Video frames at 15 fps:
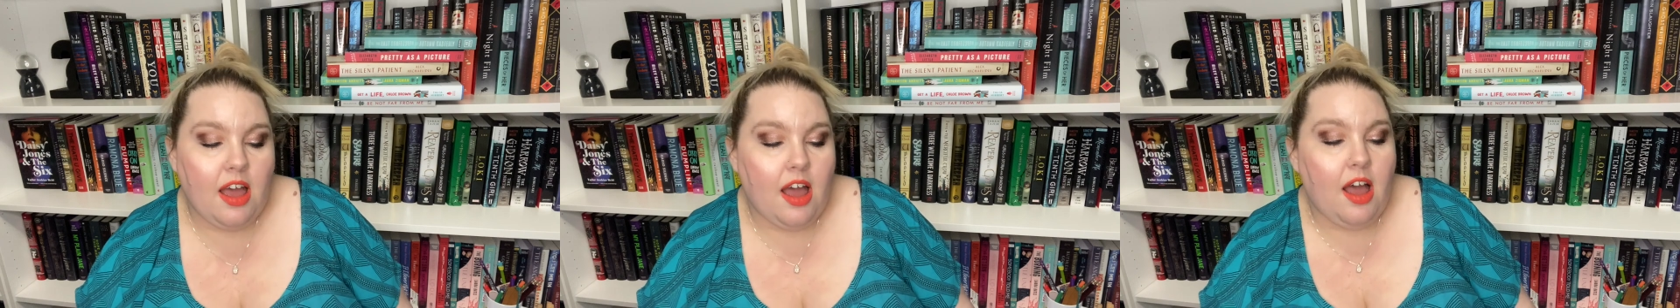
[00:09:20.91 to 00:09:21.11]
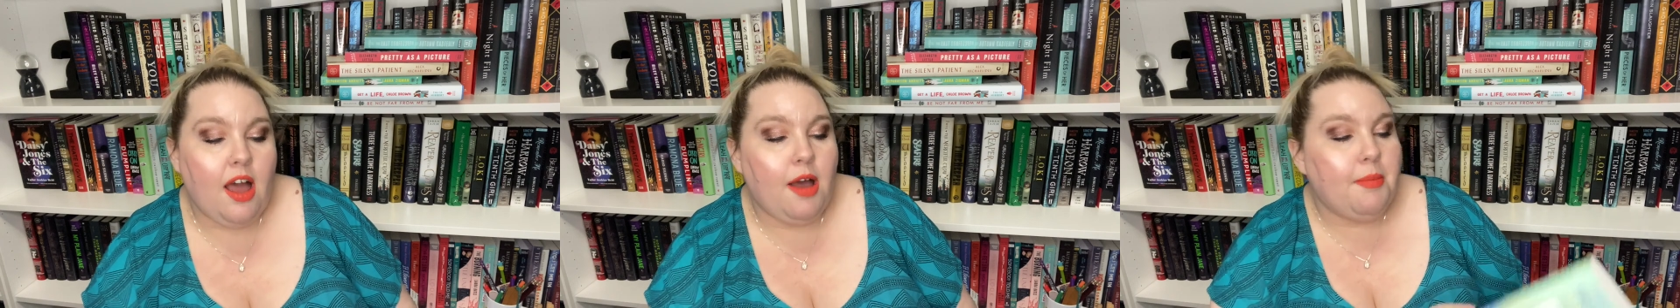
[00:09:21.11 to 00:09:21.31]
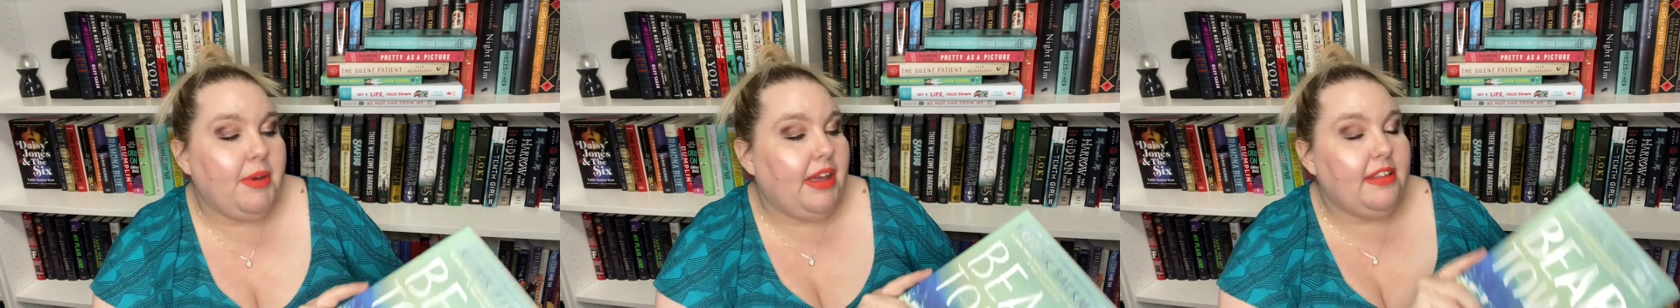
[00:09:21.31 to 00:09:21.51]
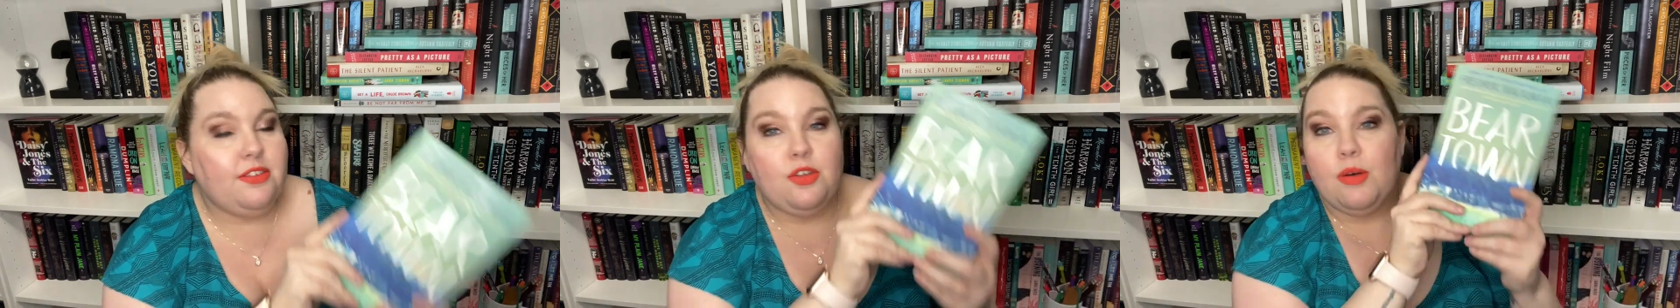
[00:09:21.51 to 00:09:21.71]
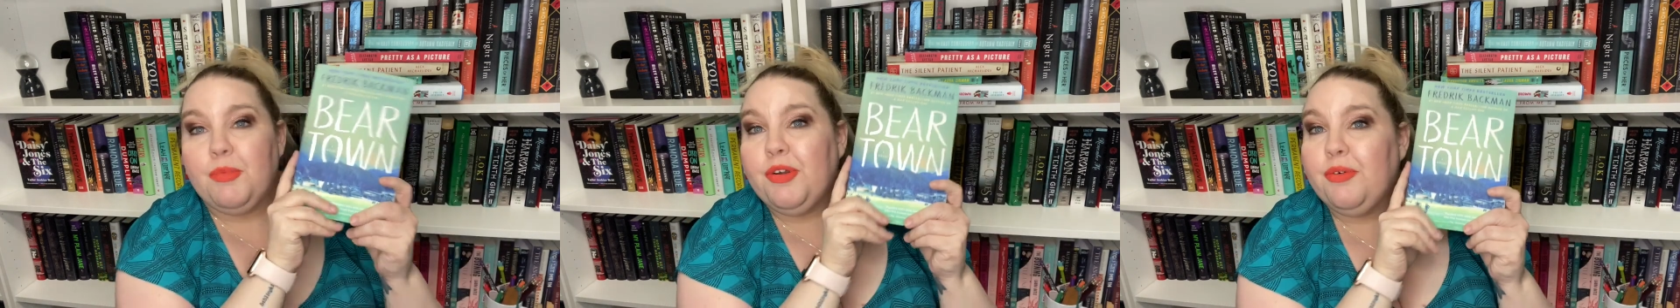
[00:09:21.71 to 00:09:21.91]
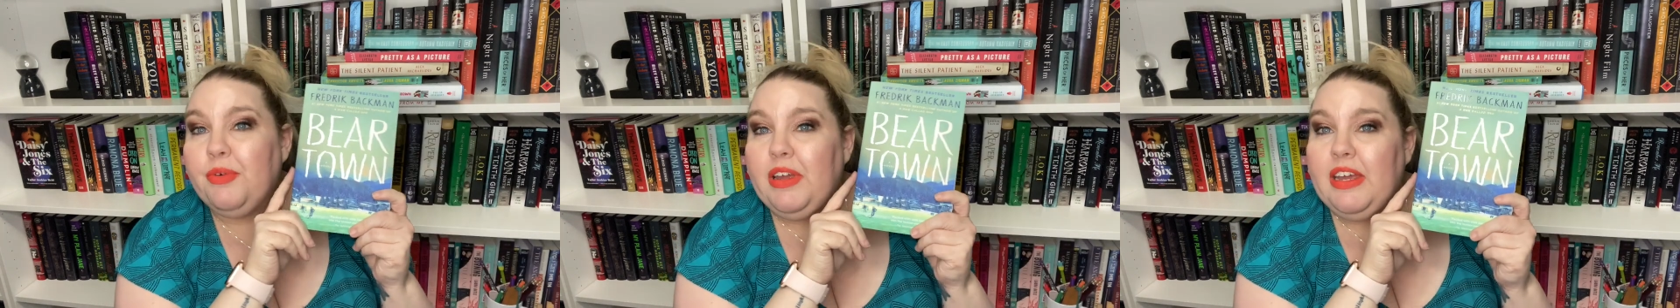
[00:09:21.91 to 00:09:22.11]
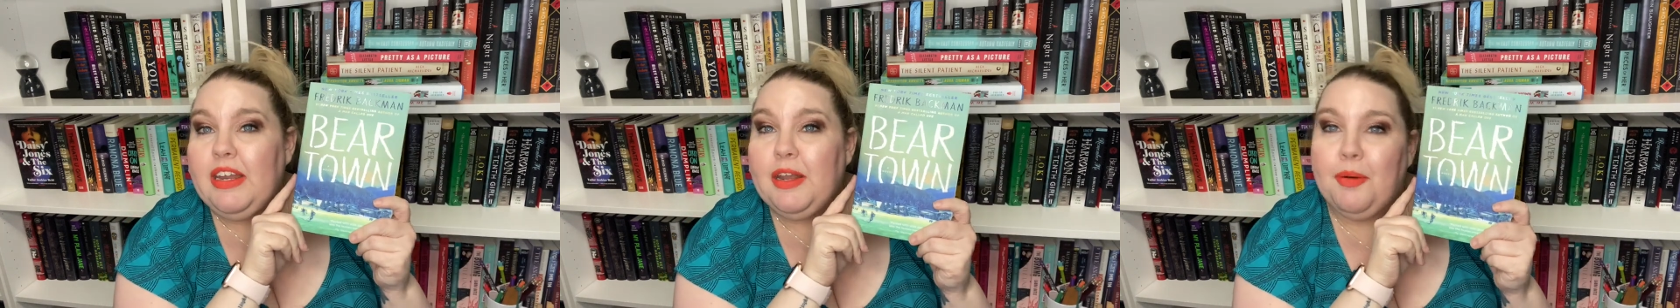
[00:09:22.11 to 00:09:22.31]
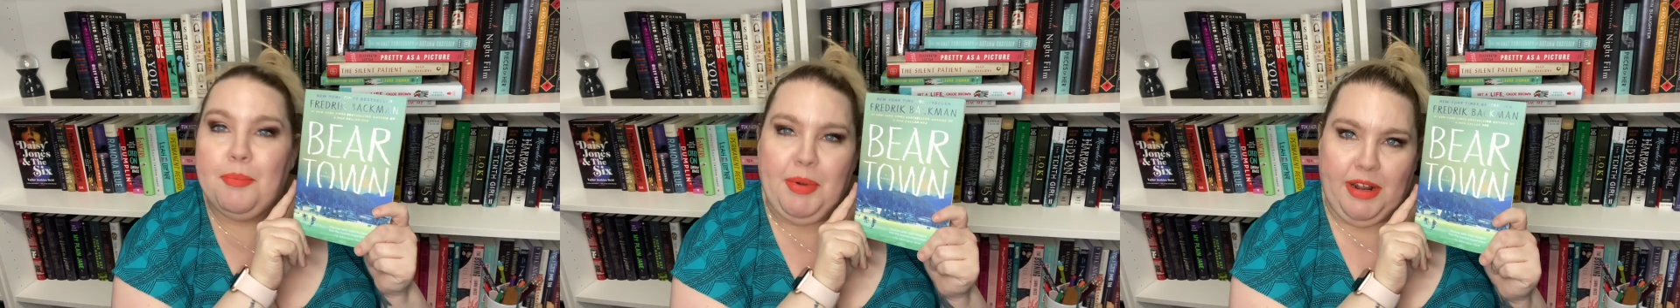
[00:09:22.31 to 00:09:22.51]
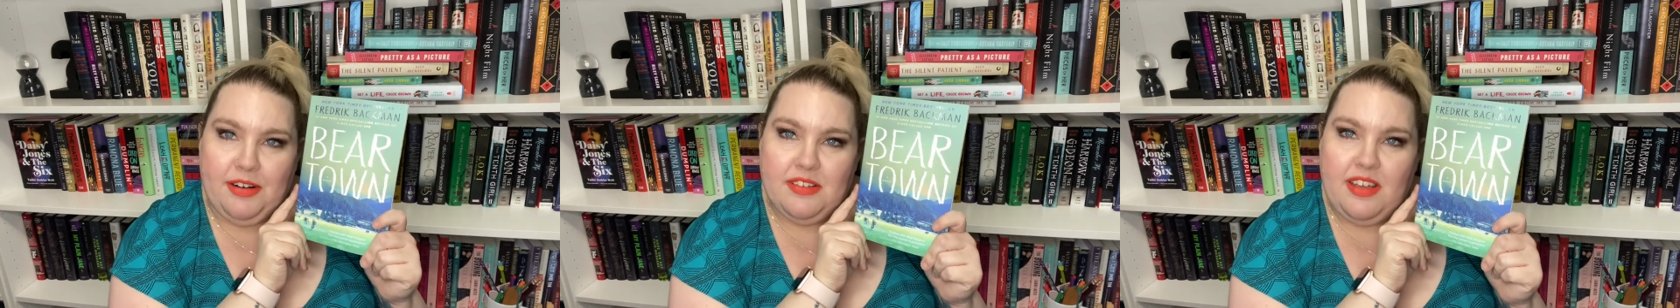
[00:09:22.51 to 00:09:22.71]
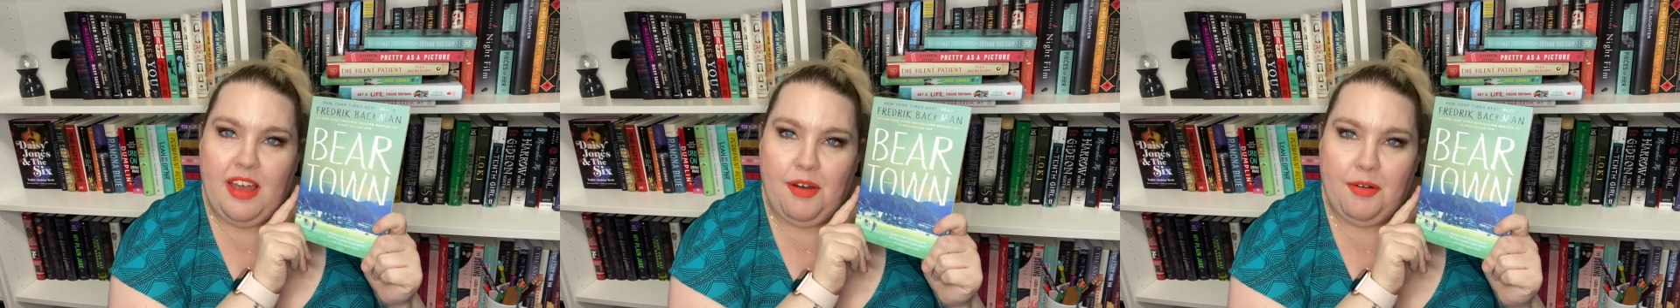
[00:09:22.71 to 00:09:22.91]
Um, and so I'm going to read
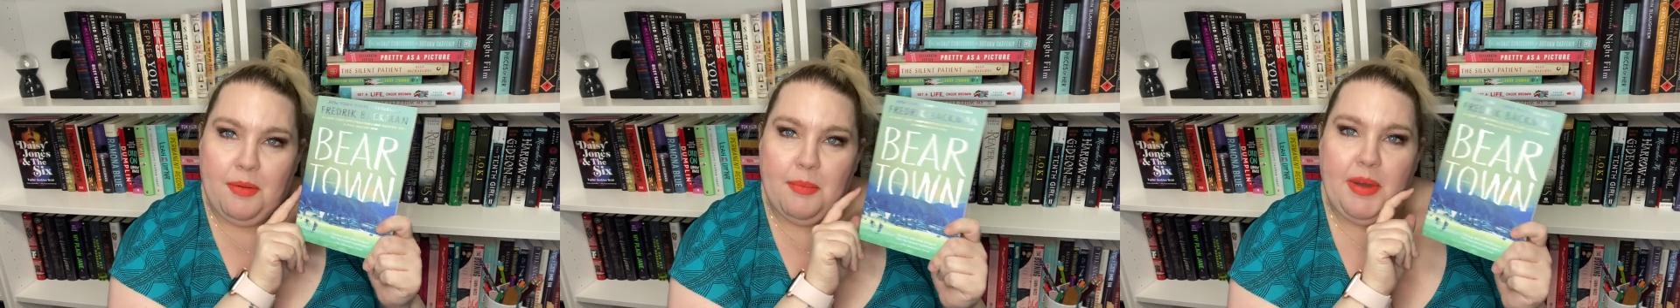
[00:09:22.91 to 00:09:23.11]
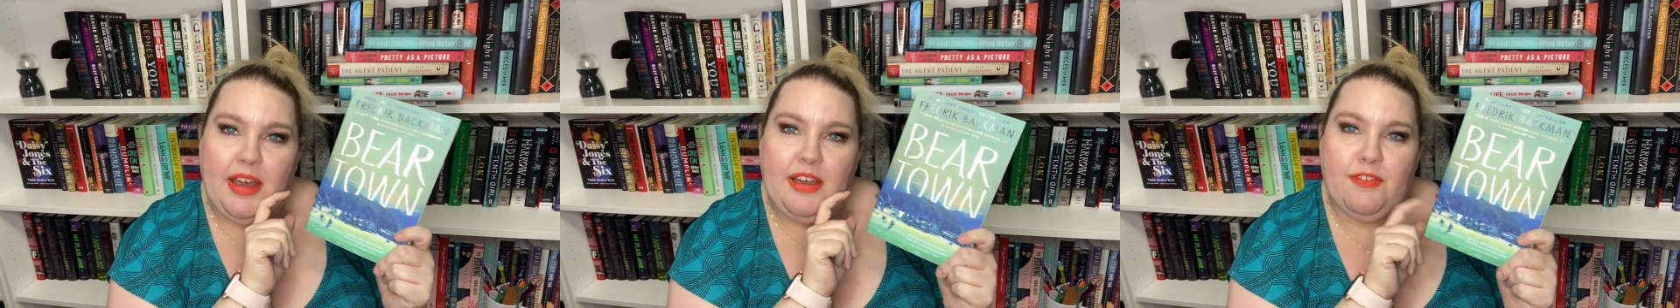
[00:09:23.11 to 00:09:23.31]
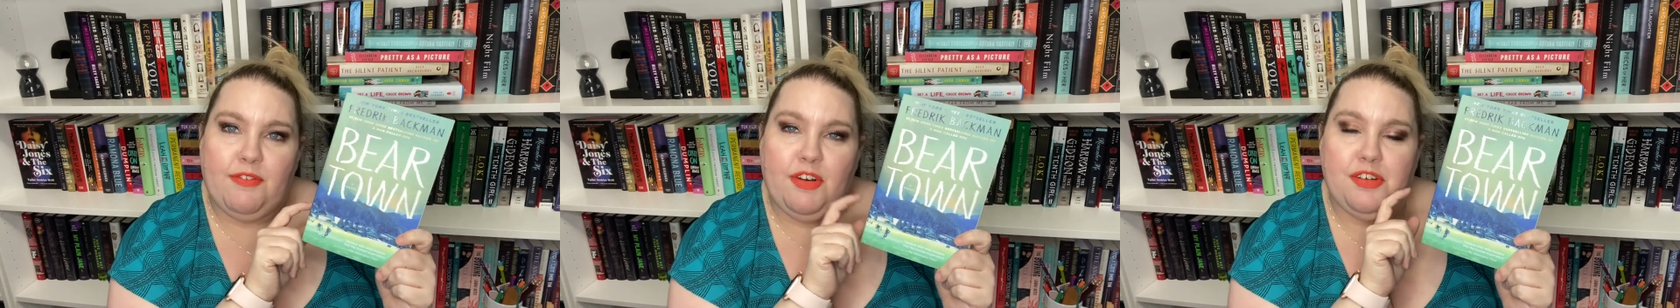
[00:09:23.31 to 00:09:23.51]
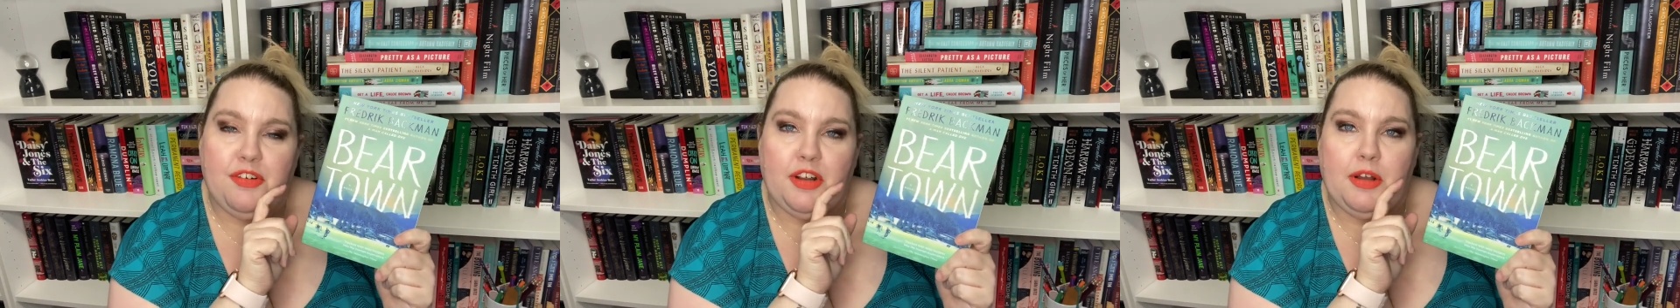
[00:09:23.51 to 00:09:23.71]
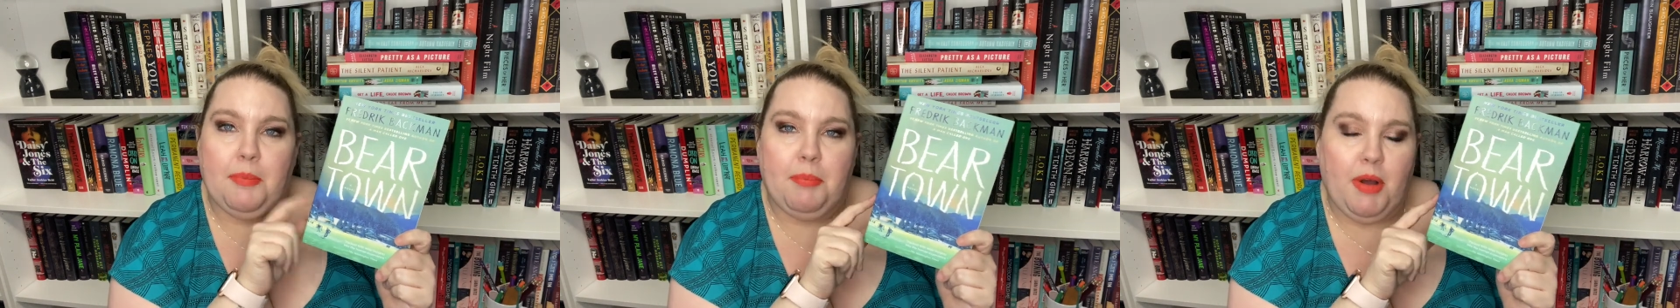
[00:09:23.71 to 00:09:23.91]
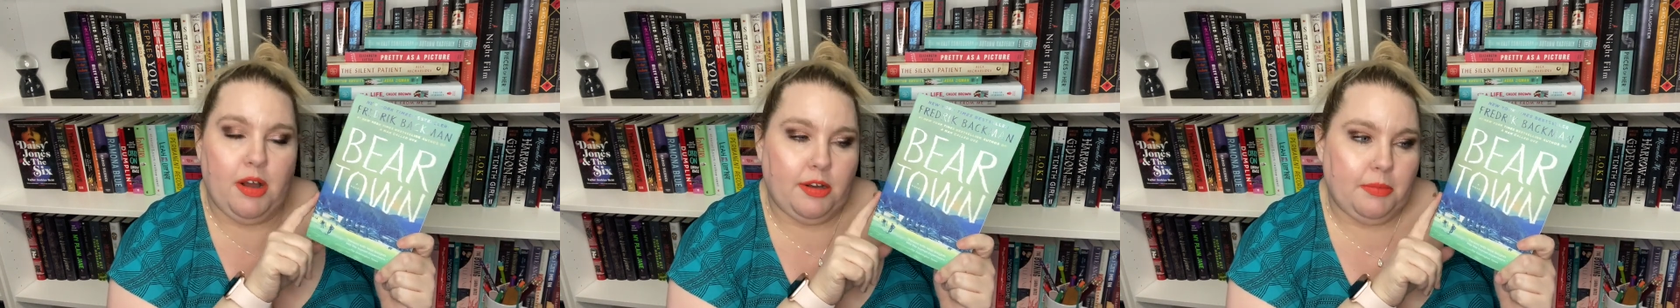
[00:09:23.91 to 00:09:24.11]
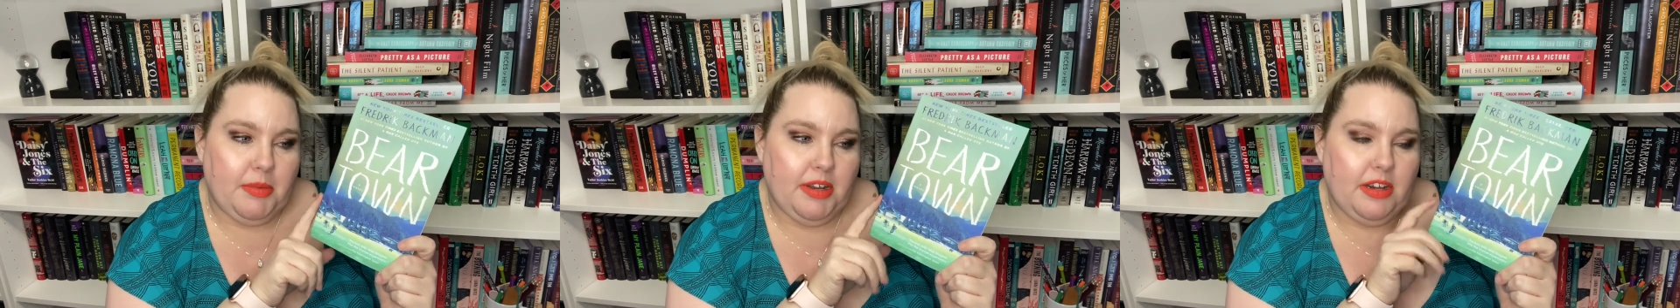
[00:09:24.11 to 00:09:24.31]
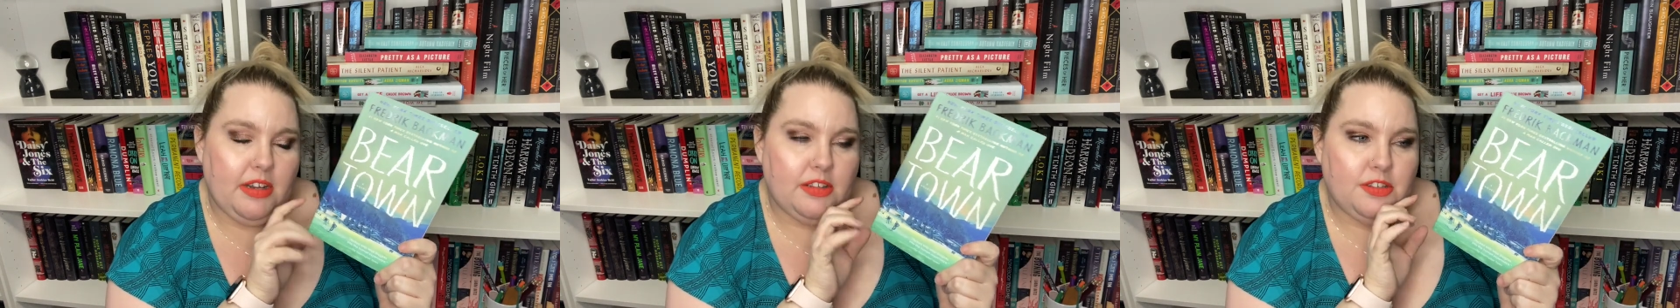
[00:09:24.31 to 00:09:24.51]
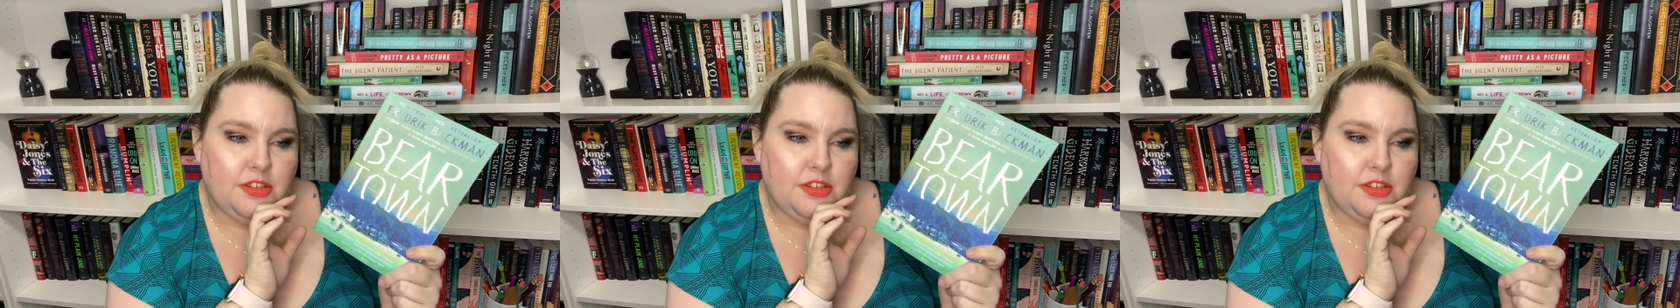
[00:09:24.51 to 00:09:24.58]
Beartown by Fredrik Backman.